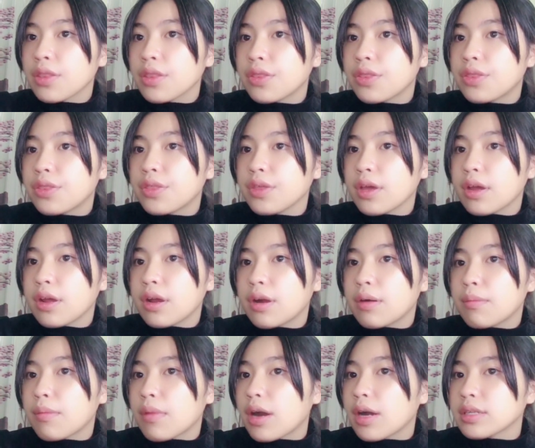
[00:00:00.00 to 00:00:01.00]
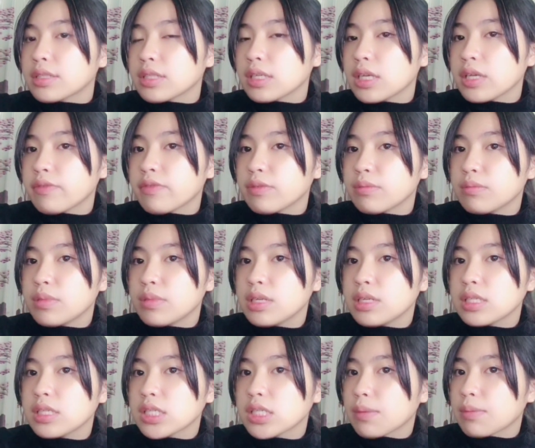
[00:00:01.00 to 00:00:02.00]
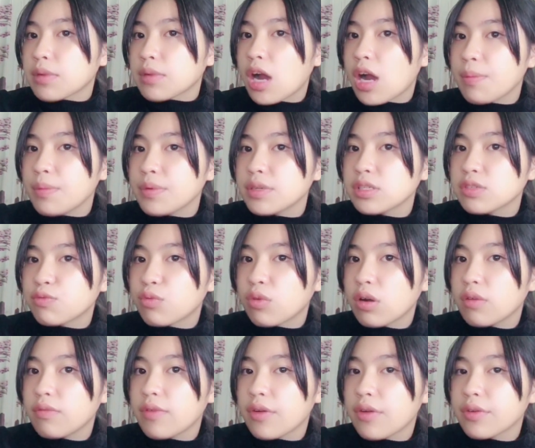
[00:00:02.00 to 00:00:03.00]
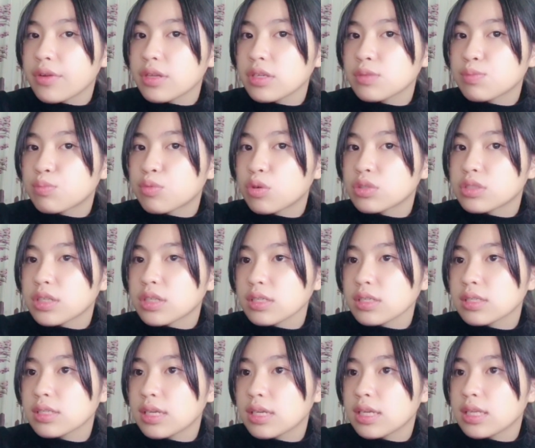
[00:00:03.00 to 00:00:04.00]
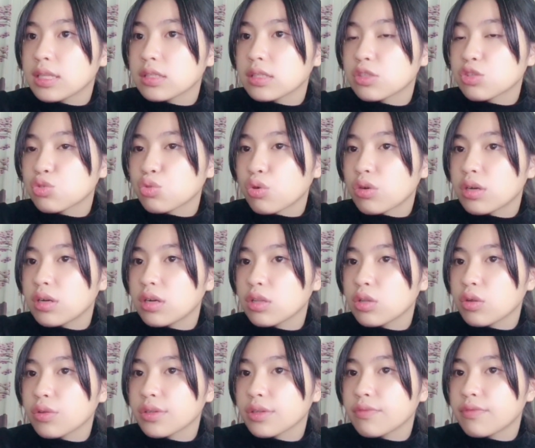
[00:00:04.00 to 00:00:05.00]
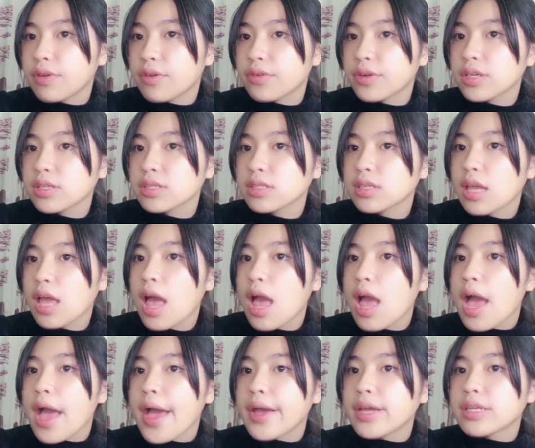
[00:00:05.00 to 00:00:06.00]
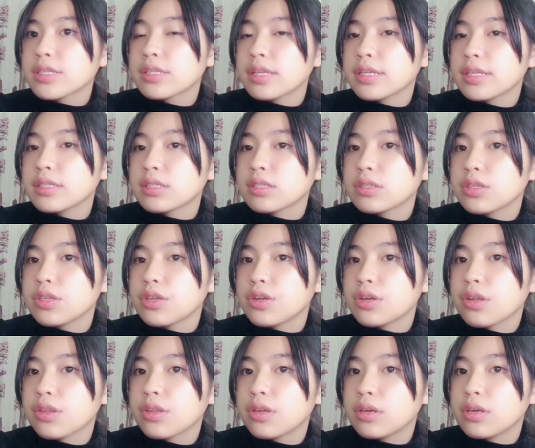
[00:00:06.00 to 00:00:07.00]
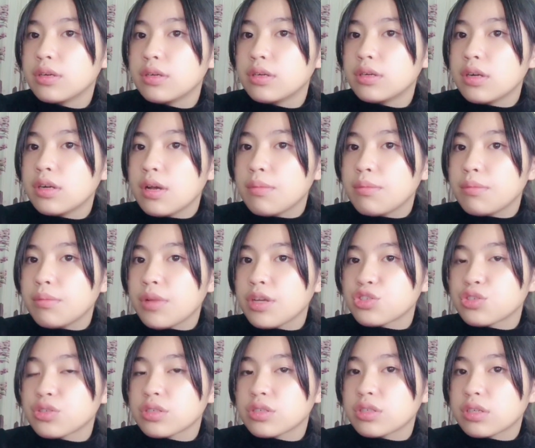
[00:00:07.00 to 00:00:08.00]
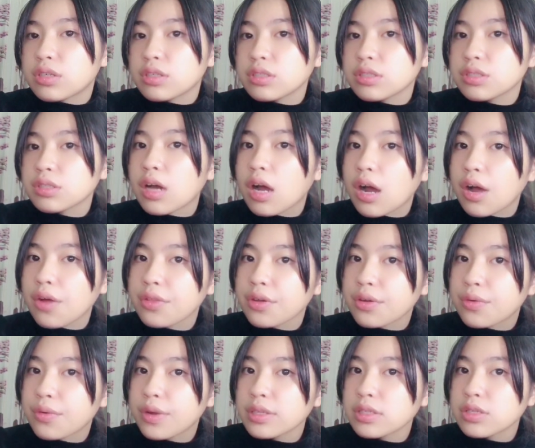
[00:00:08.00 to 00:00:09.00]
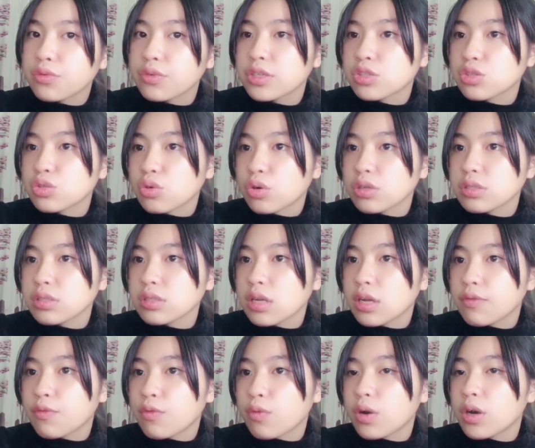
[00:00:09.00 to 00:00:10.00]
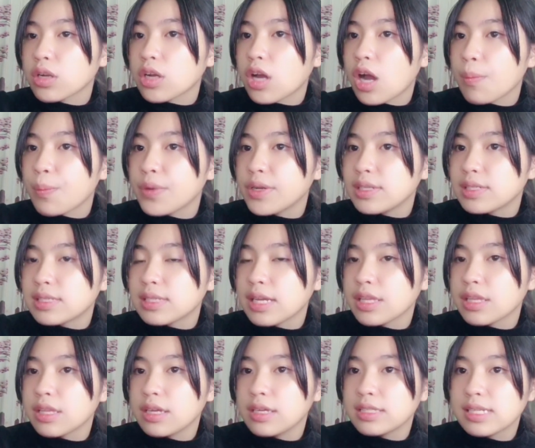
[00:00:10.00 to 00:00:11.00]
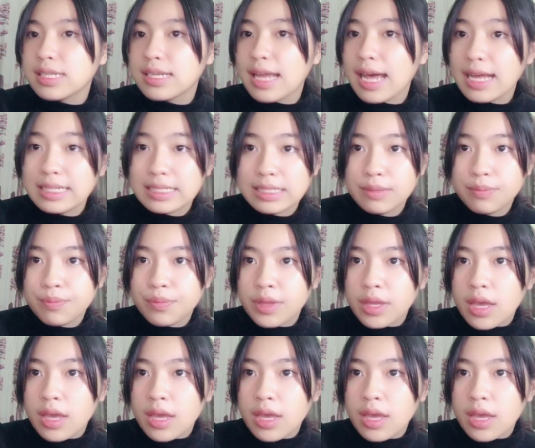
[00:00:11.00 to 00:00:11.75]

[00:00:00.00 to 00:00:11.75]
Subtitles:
There might even be some coupons for various products in store along the various aisles near the merchandise. Are the great resource for coupons in the internet.